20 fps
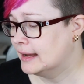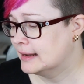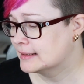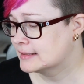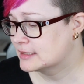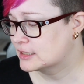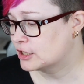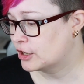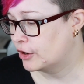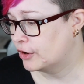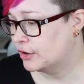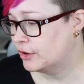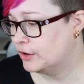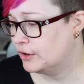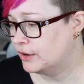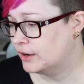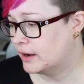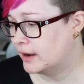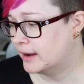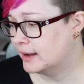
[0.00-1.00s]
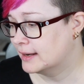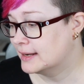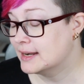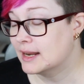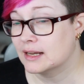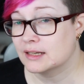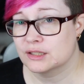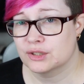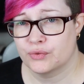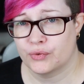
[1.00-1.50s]
So
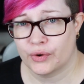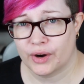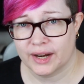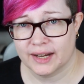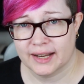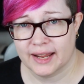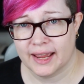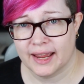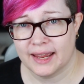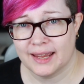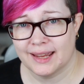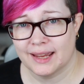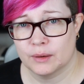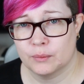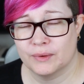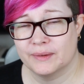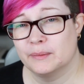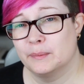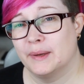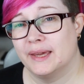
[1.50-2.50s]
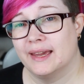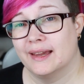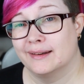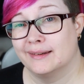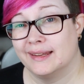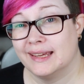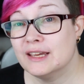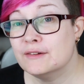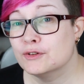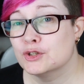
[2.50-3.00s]
next Friday it will be
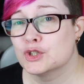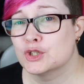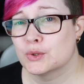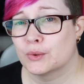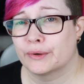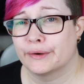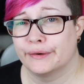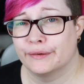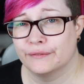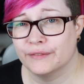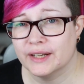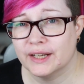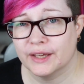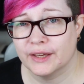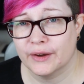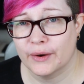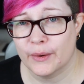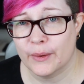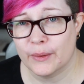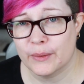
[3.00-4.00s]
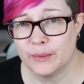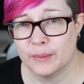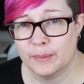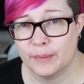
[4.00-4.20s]
an even shorter video,